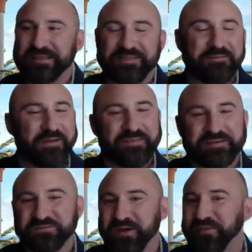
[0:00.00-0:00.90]
they've been
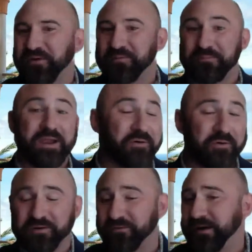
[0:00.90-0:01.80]
this way my
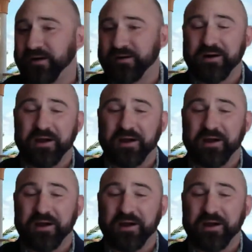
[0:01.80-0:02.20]
whole career.